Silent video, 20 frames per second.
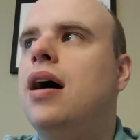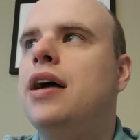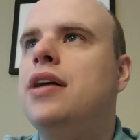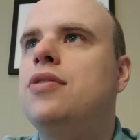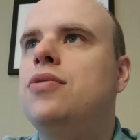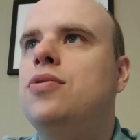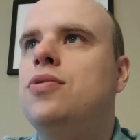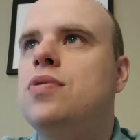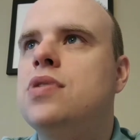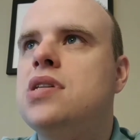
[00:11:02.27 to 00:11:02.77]

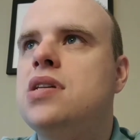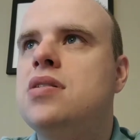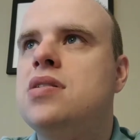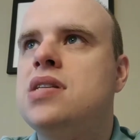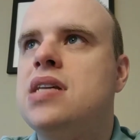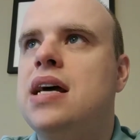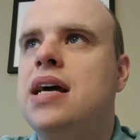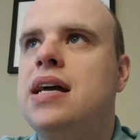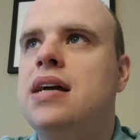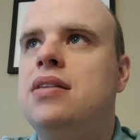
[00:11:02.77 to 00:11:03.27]
I'd also
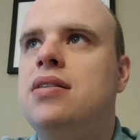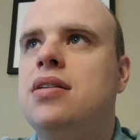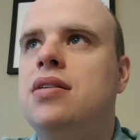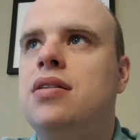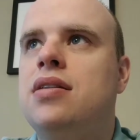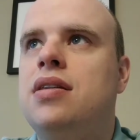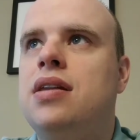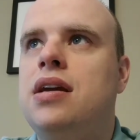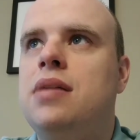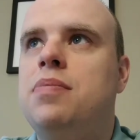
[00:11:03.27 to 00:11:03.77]
say
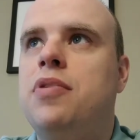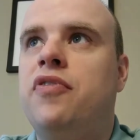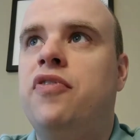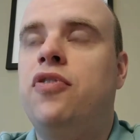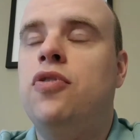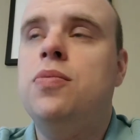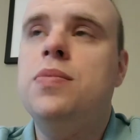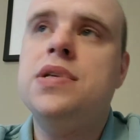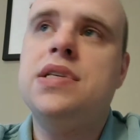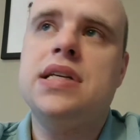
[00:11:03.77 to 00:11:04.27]
that the
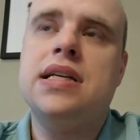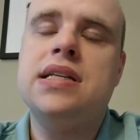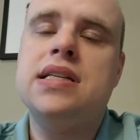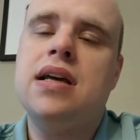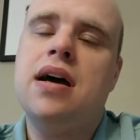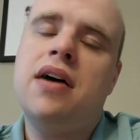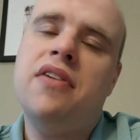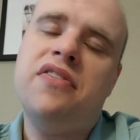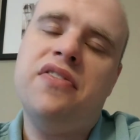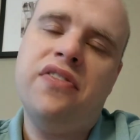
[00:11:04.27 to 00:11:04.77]

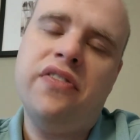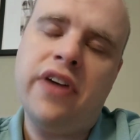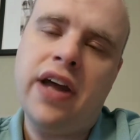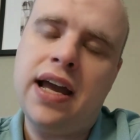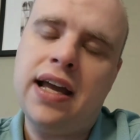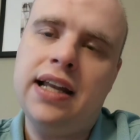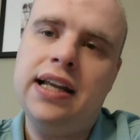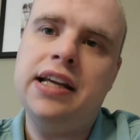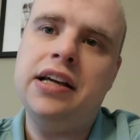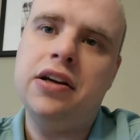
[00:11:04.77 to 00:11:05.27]
performances are
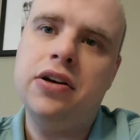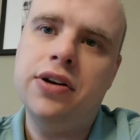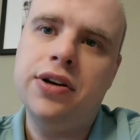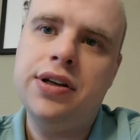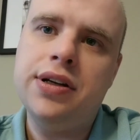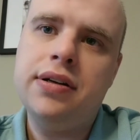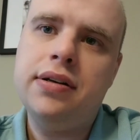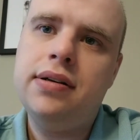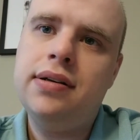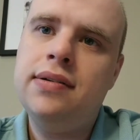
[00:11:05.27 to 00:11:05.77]
fairly
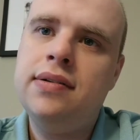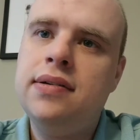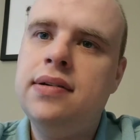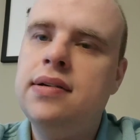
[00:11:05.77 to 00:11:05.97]
good.